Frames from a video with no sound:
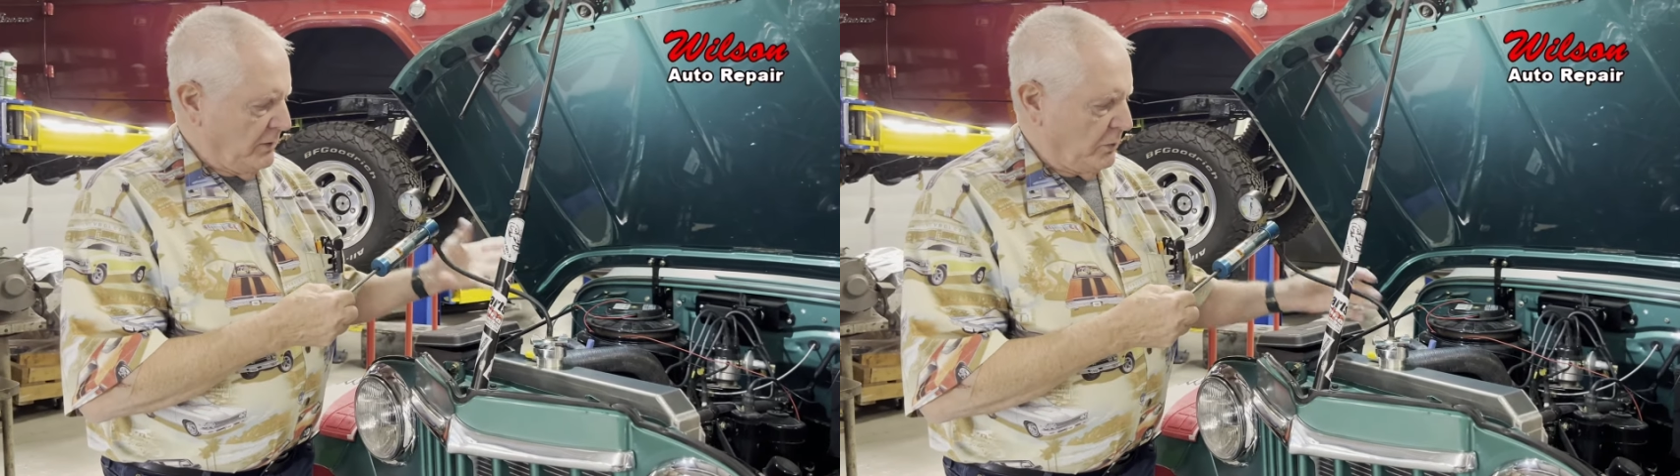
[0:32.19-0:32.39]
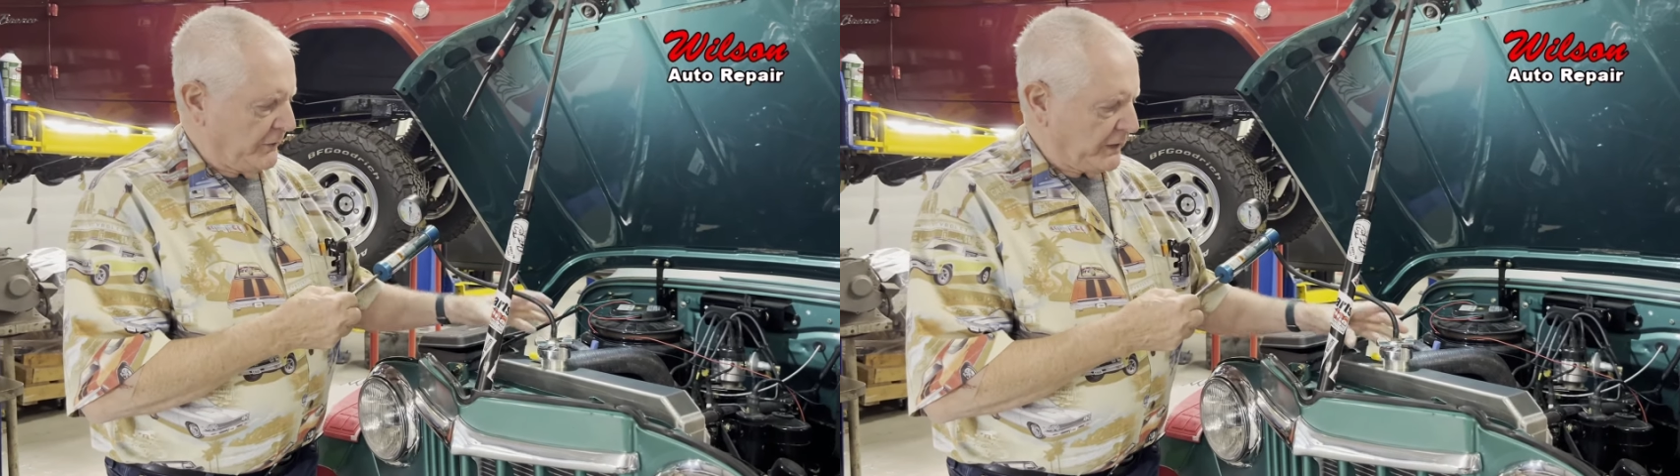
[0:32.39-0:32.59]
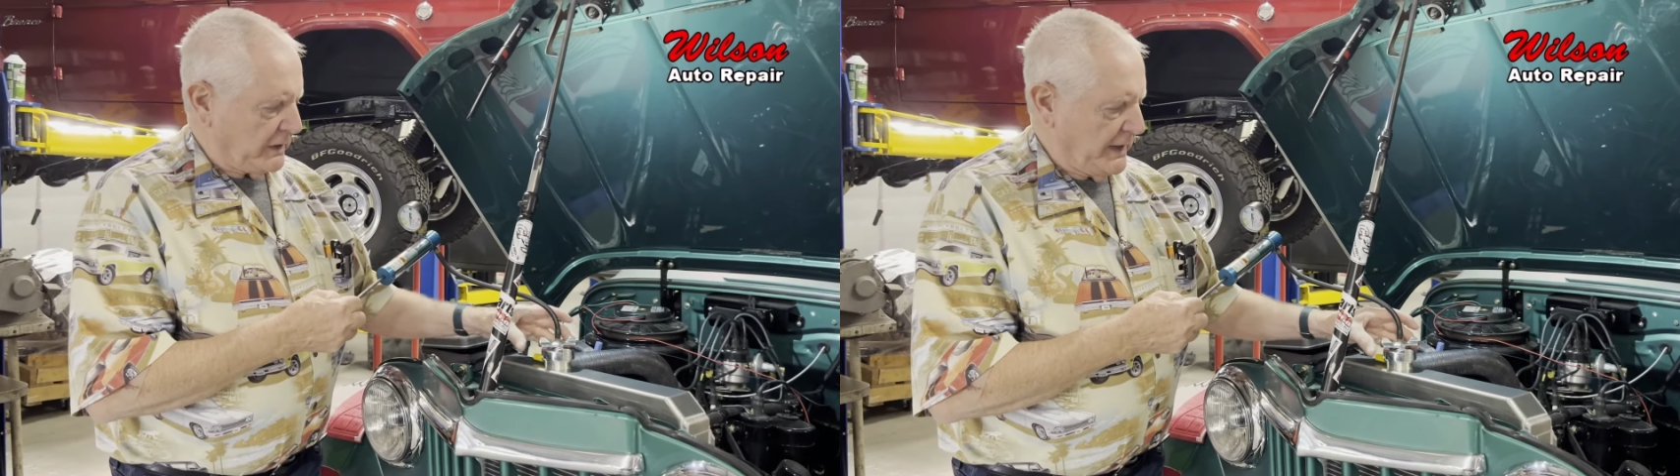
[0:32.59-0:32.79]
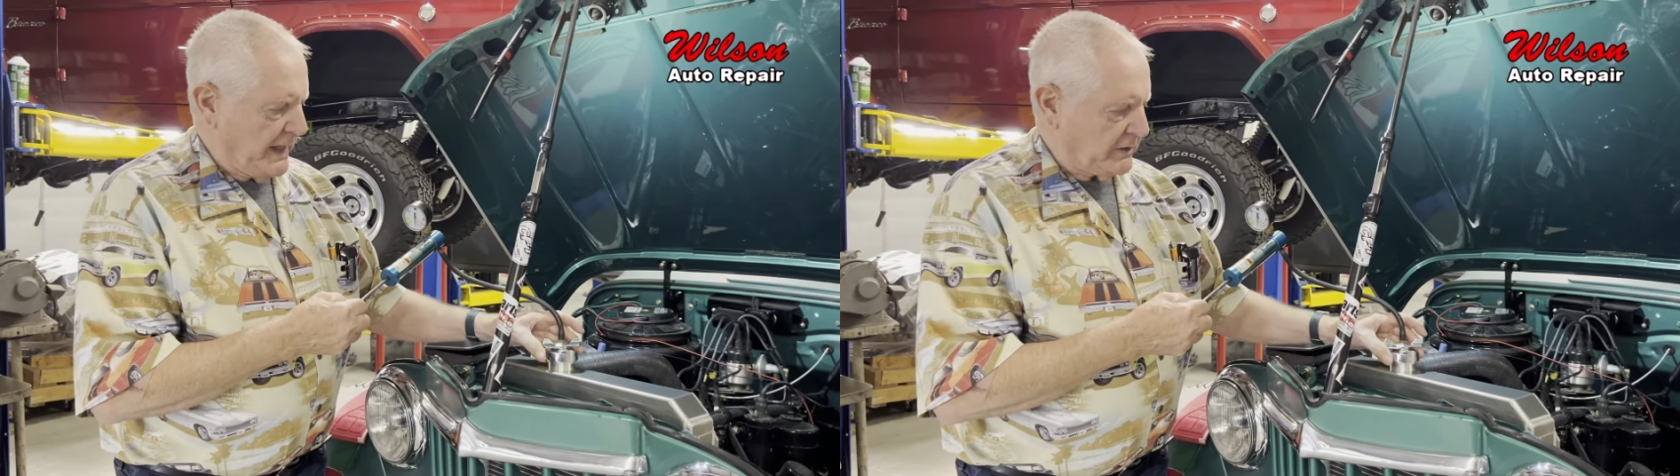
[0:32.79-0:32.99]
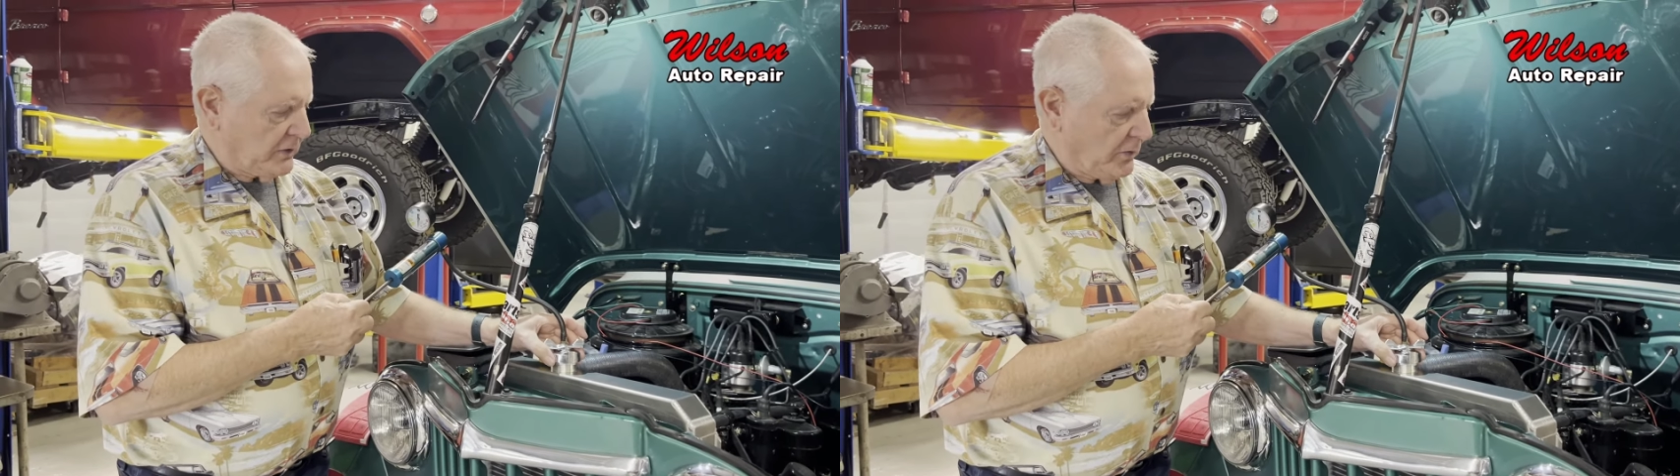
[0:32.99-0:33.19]
with a
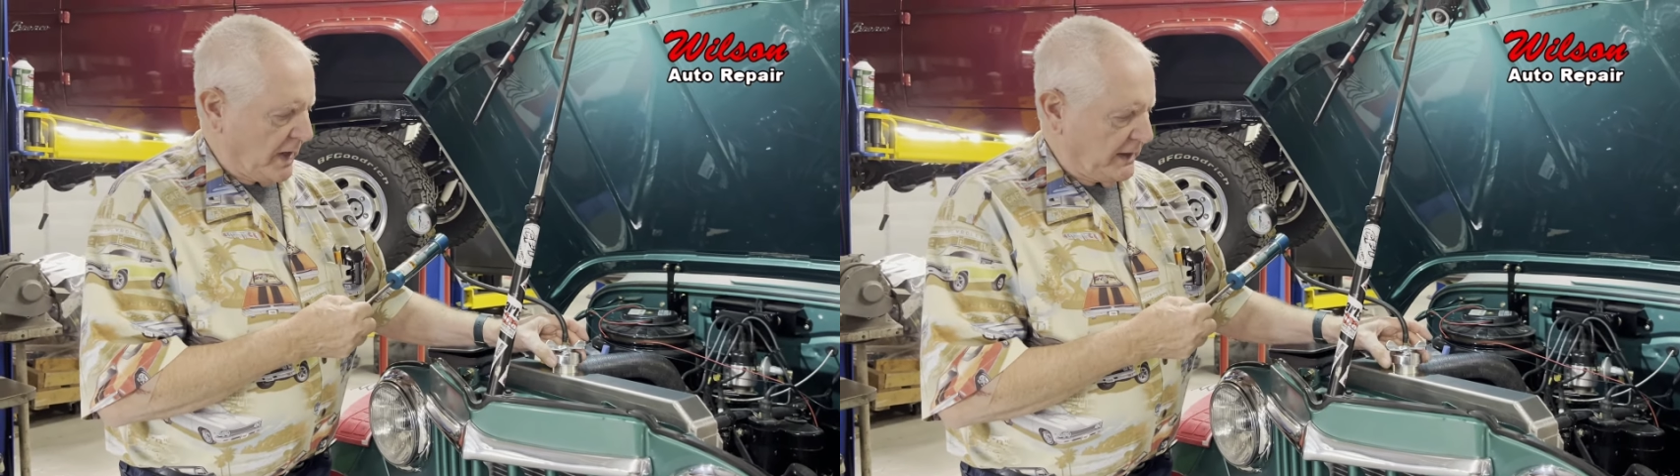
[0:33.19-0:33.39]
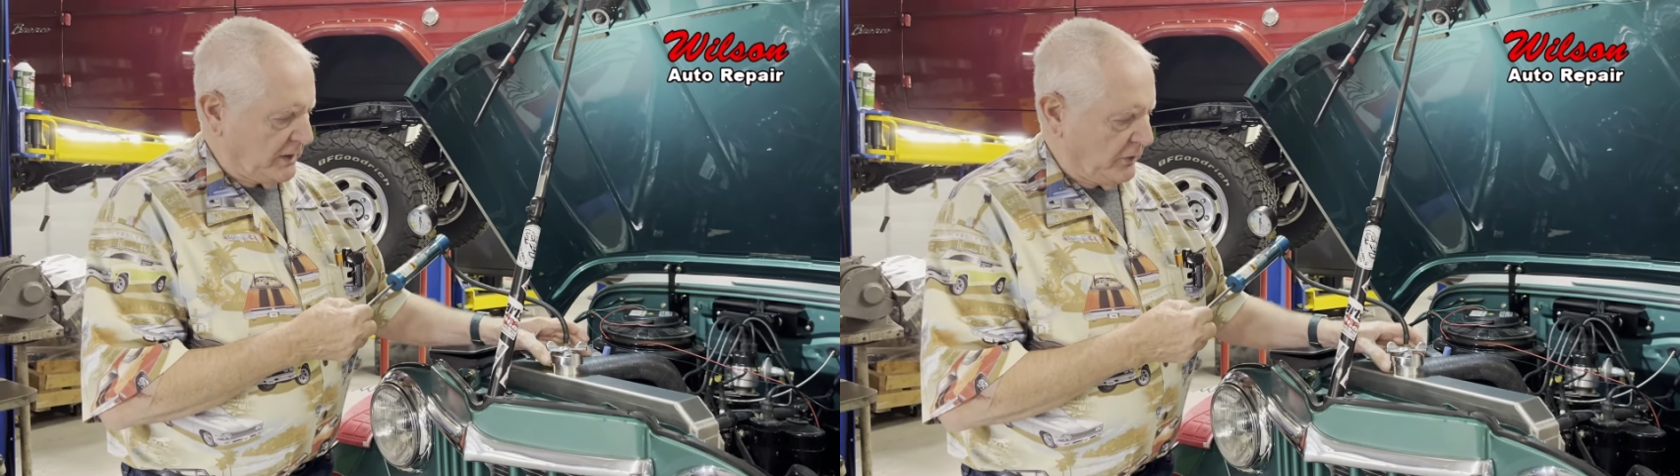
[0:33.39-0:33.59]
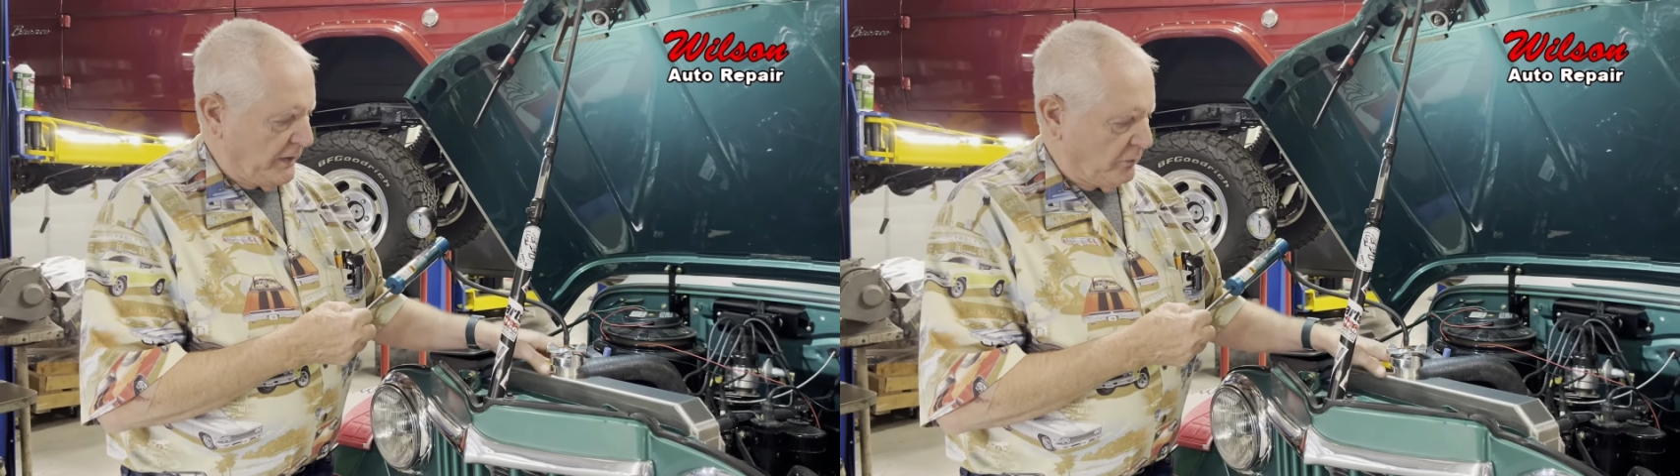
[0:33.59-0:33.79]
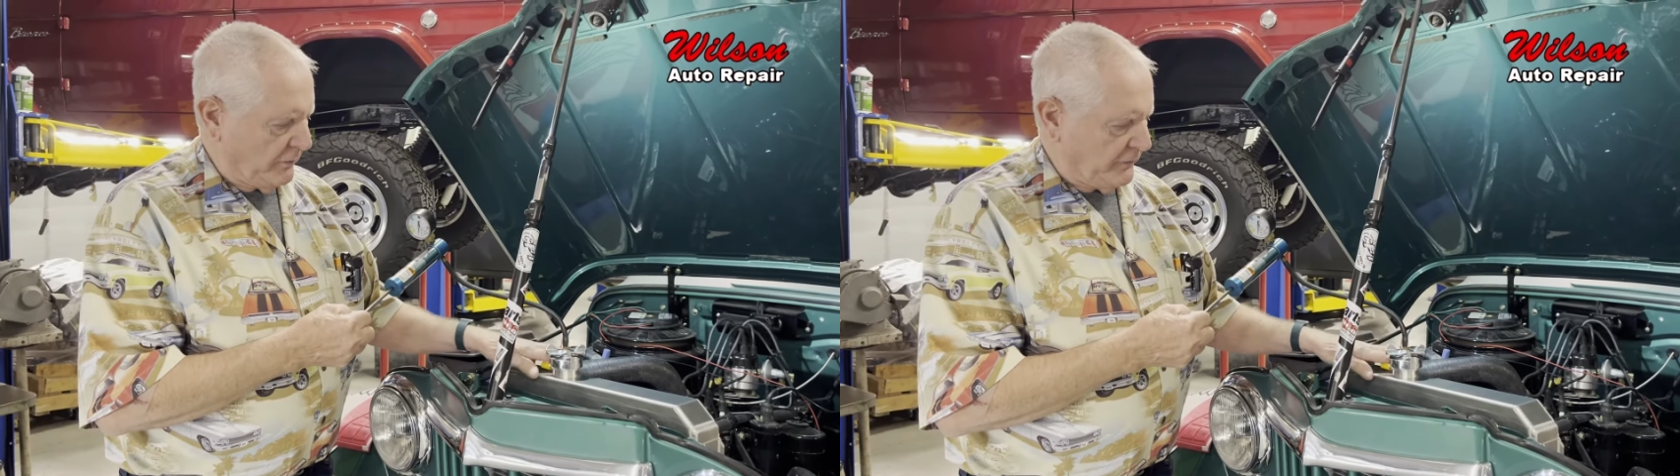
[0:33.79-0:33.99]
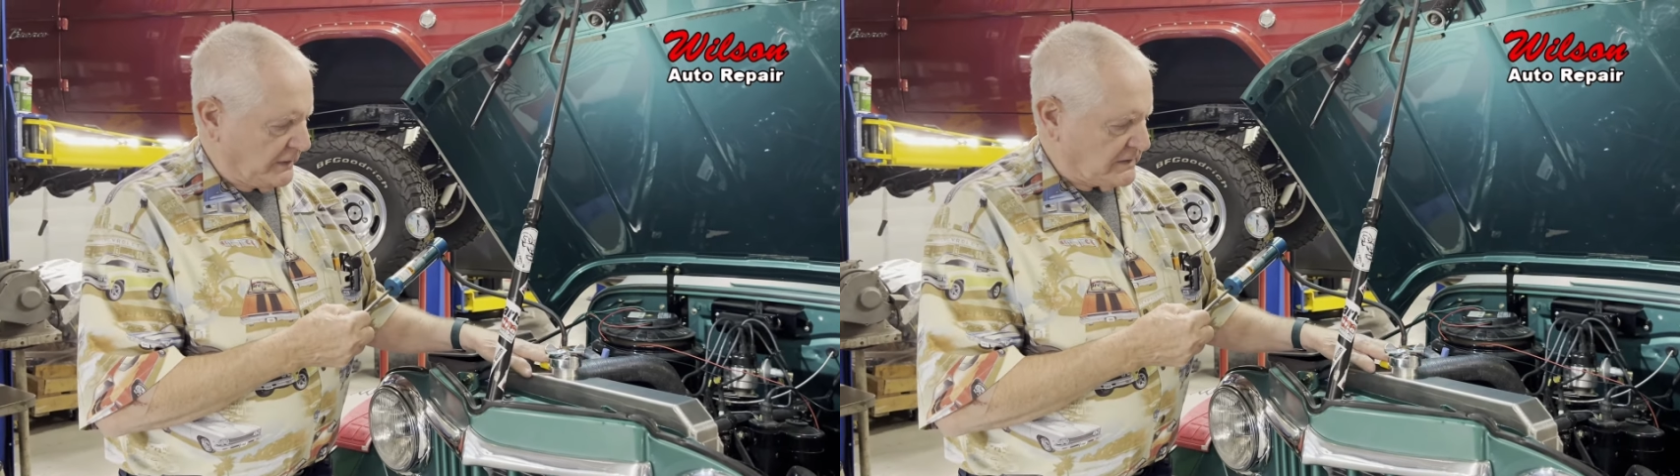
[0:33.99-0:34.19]
connector right here that will fit